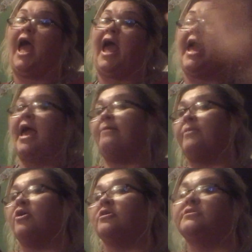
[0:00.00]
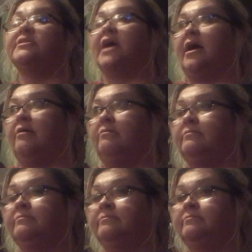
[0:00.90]
hamburger style.
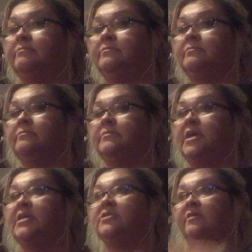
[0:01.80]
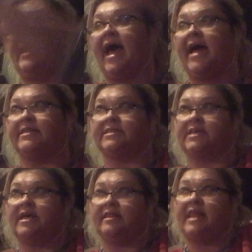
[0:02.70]
So that's